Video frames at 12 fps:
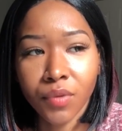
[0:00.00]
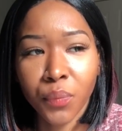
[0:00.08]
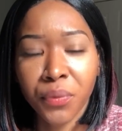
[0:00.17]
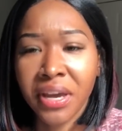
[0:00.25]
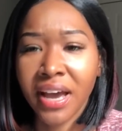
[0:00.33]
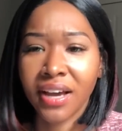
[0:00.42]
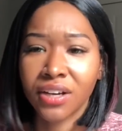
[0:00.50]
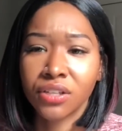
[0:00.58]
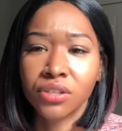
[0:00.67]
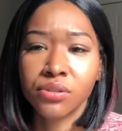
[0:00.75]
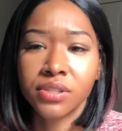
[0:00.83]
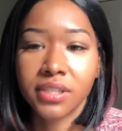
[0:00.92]
we got
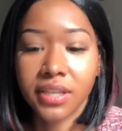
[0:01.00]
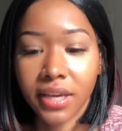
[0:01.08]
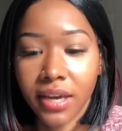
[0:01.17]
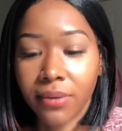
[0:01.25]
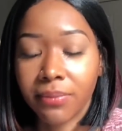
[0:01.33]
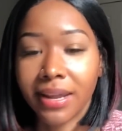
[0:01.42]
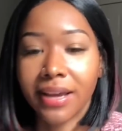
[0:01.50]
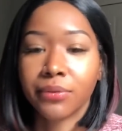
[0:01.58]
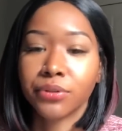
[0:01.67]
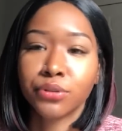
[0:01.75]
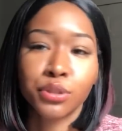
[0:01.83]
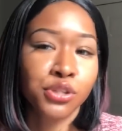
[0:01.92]
close again. We
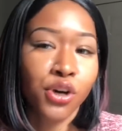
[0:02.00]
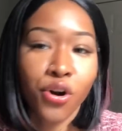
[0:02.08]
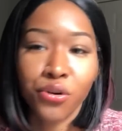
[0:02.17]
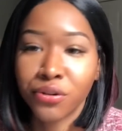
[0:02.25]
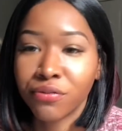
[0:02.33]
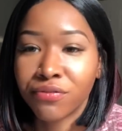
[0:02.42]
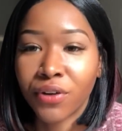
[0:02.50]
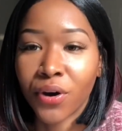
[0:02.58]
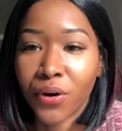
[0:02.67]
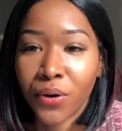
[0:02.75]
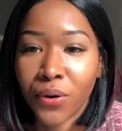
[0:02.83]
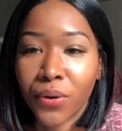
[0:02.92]
used to talk on the
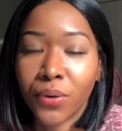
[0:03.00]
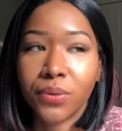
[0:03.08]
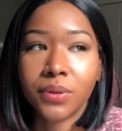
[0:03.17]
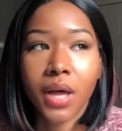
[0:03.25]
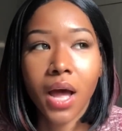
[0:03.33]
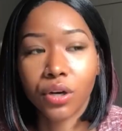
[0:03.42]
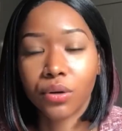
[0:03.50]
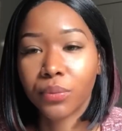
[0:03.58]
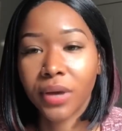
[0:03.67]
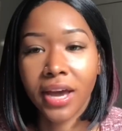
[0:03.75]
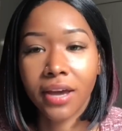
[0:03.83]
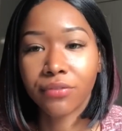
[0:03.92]
phone. You know,
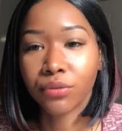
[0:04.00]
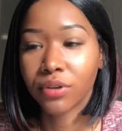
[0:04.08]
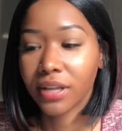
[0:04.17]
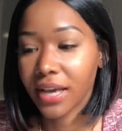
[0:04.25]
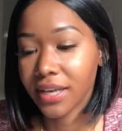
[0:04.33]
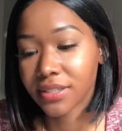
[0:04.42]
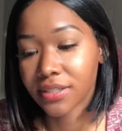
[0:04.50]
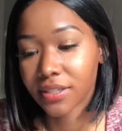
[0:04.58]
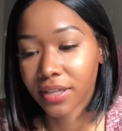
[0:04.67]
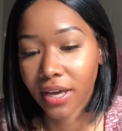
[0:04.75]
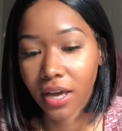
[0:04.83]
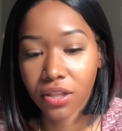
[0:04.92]
we had a few classes
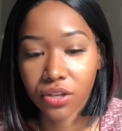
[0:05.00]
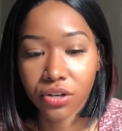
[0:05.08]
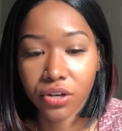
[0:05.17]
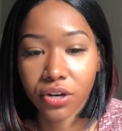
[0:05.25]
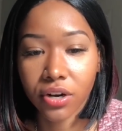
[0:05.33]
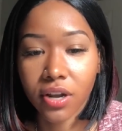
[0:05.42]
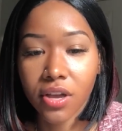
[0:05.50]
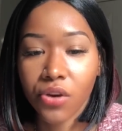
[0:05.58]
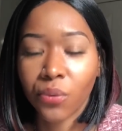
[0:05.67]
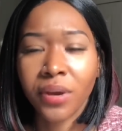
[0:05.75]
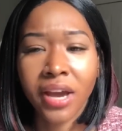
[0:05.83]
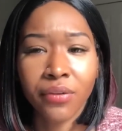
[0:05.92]
together.
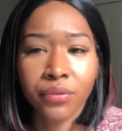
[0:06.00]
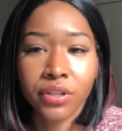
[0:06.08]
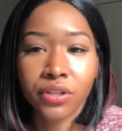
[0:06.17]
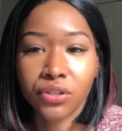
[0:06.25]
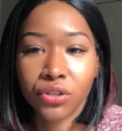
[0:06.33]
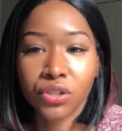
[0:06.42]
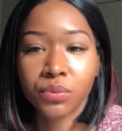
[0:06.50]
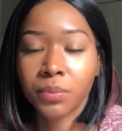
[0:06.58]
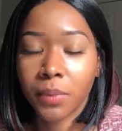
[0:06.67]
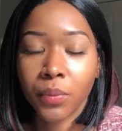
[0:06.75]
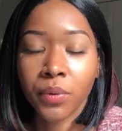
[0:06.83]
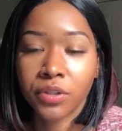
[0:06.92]
We got really close,
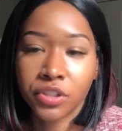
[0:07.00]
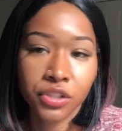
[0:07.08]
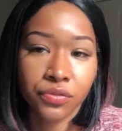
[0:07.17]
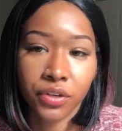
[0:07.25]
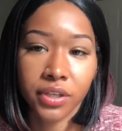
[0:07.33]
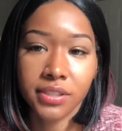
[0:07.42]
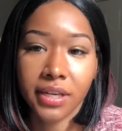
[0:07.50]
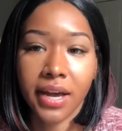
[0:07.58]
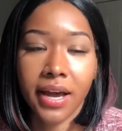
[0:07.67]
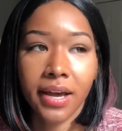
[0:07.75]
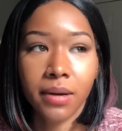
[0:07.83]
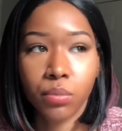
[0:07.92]
but we were just friends. Like
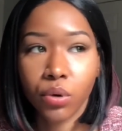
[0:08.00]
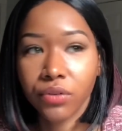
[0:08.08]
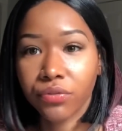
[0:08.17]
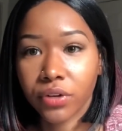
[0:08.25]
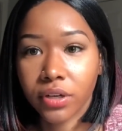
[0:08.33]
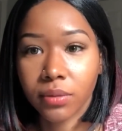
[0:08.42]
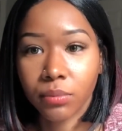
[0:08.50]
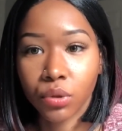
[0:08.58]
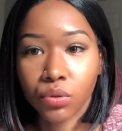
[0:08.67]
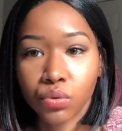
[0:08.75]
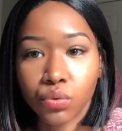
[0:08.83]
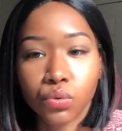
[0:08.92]
I had a boyfriend in
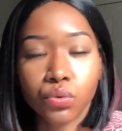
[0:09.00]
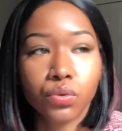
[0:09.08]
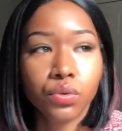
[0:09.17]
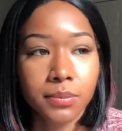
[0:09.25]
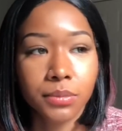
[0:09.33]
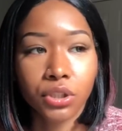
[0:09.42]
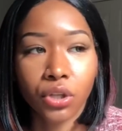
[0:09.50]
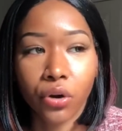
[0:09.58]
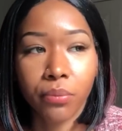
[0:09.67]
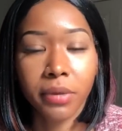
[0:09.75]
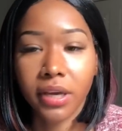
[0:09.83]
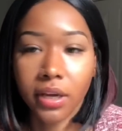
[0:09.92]
middle school,
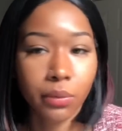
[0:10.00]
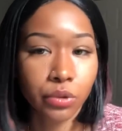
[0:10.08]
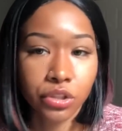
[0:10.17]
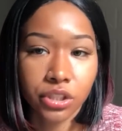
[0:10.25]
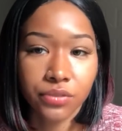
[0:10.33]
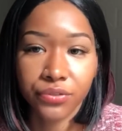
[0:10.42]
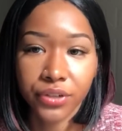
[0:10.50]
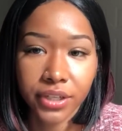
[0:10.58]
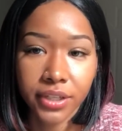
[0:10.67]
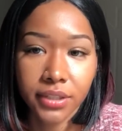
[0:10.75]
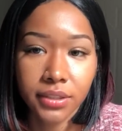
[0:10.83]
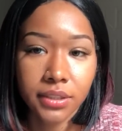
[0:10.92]
so me and him were just
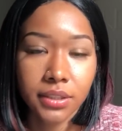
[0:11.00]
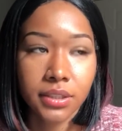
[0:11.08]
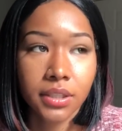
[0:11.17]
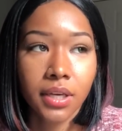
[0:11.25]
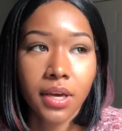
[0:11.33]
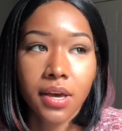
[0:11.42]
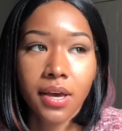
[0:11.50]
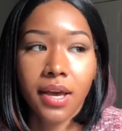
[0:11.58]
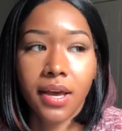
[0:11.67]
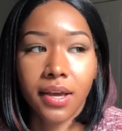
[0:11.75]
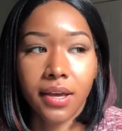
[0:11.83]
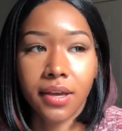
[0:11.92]
friends.
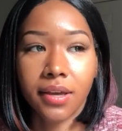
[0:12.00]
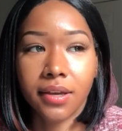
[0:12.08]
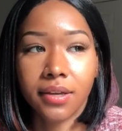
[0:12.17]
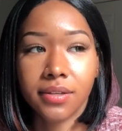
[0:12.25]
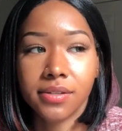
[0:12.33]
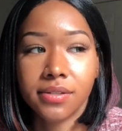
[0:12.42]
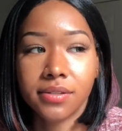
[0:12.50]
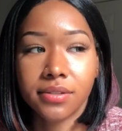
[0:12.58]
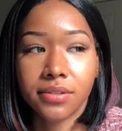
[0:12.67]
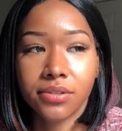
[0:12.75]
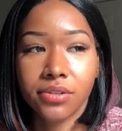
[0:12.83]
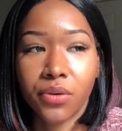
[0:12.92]
And
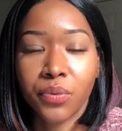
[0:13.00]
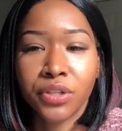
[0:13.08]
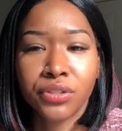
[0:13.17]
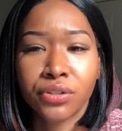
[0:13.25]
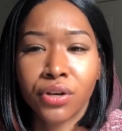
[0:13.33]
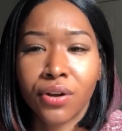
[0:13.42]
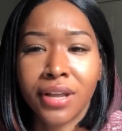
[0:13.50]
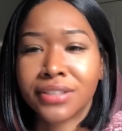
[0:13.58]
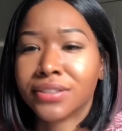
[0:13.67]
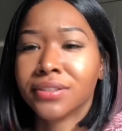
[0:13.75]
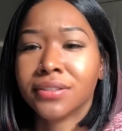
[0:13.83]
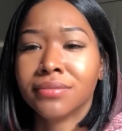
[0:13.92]
you know, we used to go
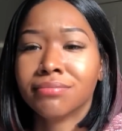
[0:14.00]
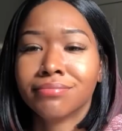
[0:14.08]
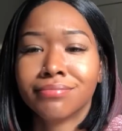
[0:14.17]
like to